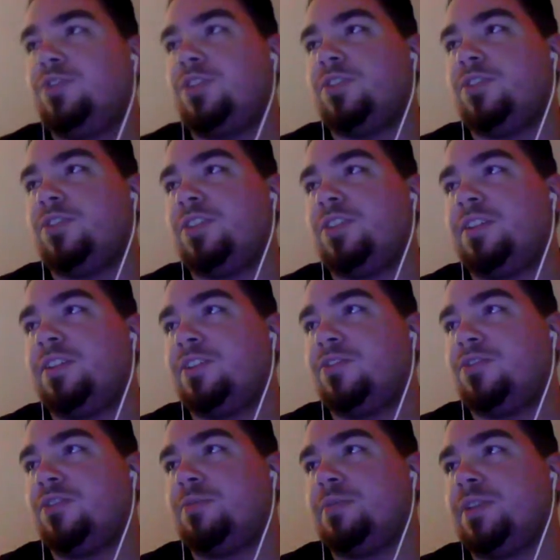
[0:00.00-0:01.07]
you can see, ladies and
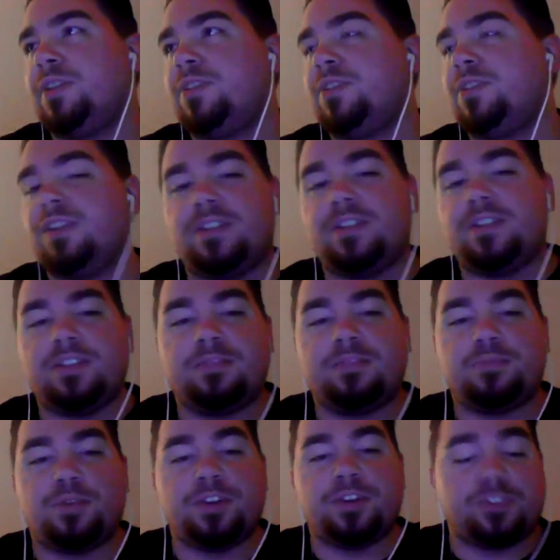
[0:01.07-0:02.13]
gentlemen, this
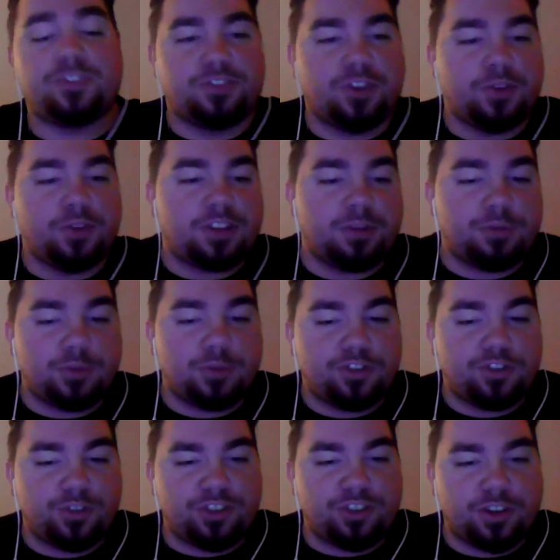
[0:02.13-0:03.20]
prediction show has come to a
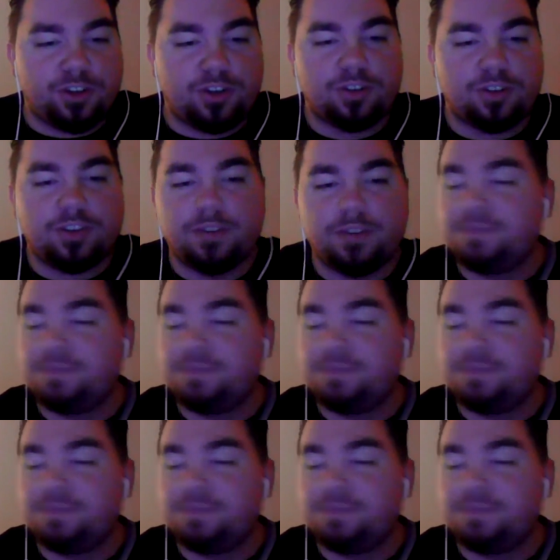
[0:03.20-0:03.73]
screeching halt.